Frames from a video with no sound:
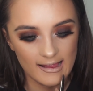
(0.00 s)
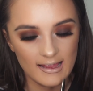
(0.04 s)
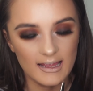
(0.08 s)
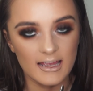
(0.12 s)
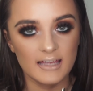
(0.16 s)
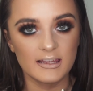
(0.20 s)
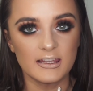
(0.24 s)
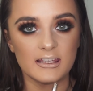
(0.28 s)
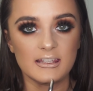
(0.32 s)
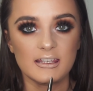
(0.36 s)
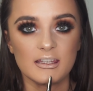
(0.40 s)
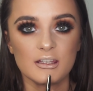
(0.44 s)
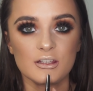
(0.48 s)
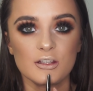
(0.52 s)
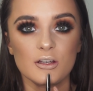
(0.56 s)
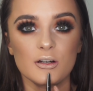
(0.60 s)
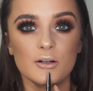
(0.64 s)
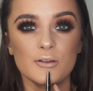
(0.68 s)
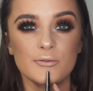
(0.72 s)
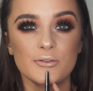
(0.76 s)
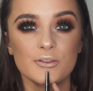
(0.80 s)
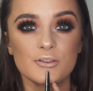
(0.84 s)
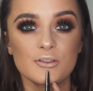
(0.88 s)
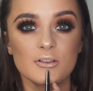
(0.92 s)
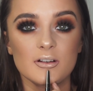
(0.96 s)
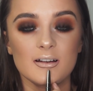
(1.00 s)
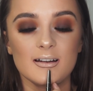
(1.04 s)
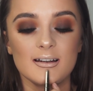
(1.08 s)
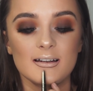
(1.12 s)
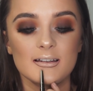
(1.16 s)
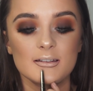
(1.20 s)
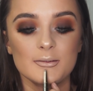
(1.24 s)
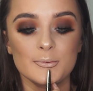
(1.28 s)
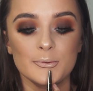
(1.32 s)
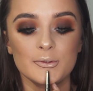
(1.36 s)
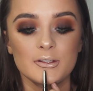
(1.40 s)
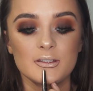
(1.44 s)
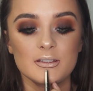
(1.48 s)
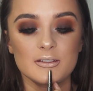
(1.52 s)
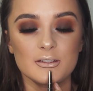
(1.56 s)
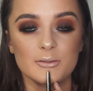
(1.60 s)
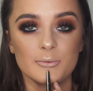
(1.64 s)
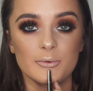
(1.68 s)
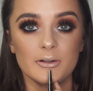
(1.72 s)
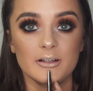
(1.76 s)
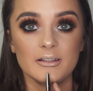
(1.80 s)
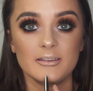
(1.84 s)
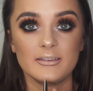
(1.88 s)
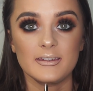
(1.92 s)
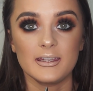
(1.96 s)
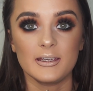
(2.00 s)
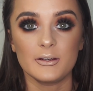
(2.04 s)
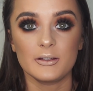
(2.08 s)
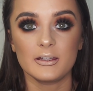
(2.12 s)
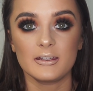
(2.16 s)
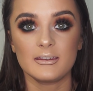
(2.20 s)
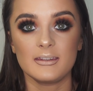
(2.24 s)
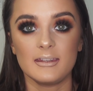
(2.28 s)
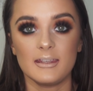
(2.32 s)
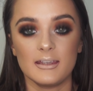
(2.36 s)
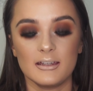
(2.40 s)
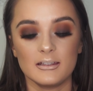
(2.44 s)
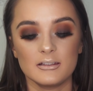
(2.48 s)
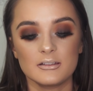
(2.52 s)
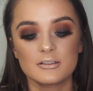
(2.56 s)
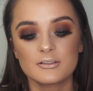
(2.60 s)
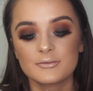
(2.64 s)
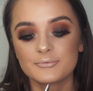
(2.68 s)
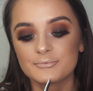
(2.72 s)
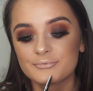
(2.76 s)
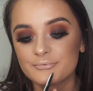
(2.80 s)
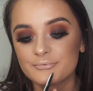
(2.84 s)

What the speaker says: And then you can overdraw as much as you want down at the end.